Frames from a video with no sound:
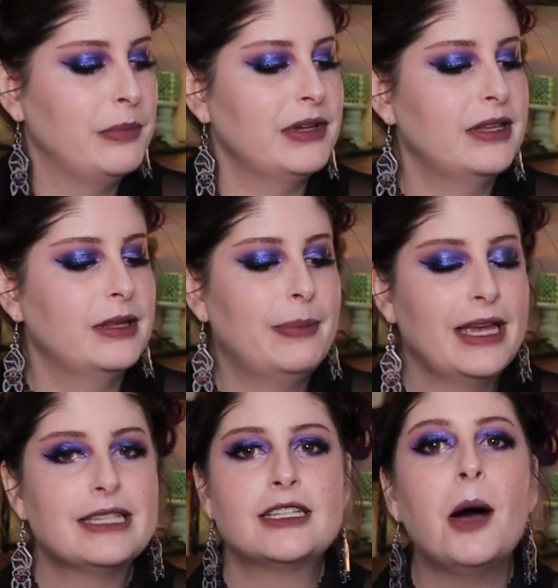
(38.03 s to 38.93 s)
but the
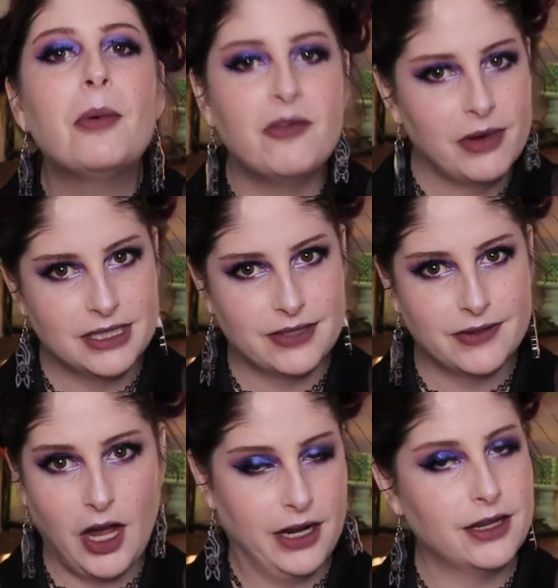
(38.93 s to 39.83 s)
past couple of months
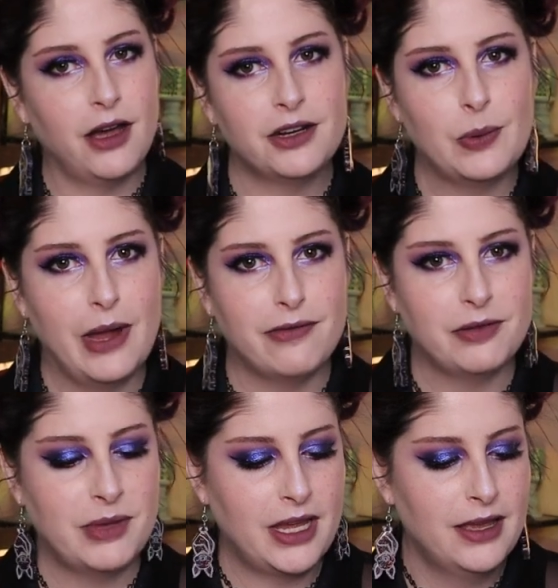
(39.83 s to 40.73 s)
have kind of gotten away
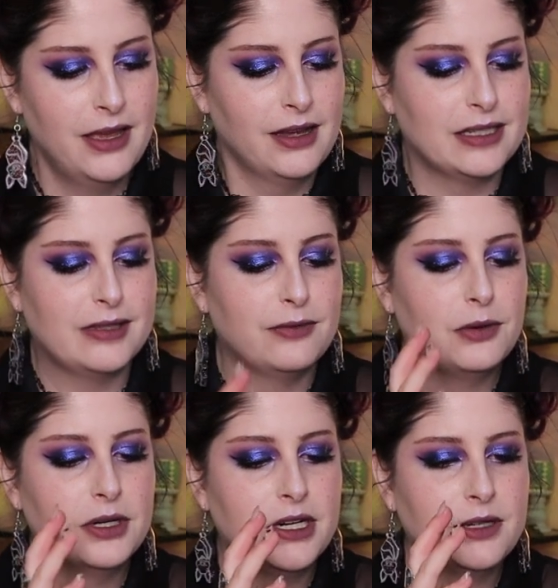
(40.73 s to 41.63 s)
from me because I've
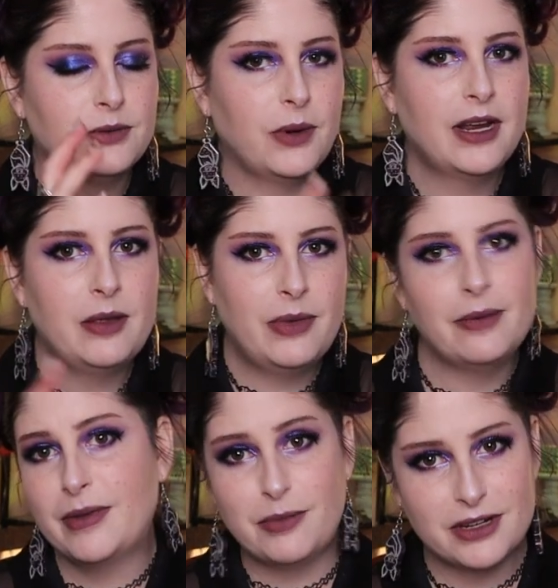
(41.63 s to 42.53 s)
ordered quite a
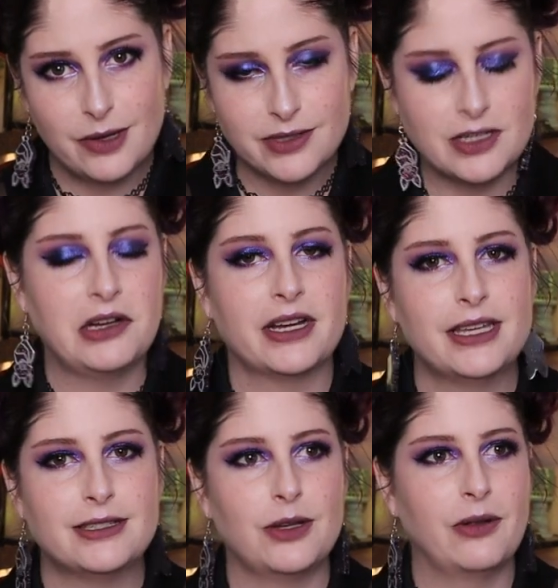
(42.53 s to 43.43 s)
bit. My birthday was in
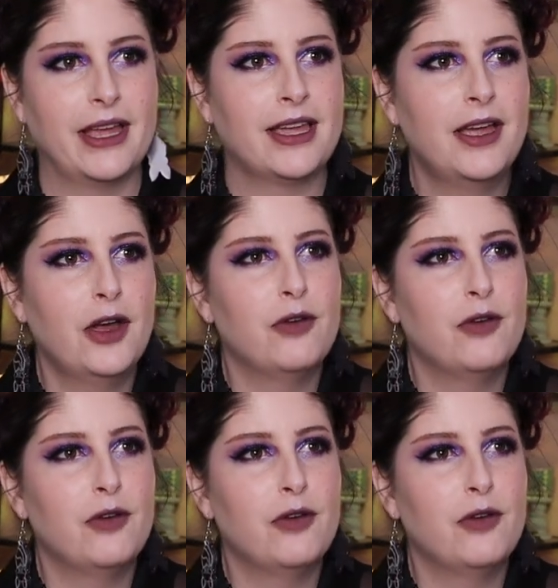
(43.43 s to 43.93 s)
August, so like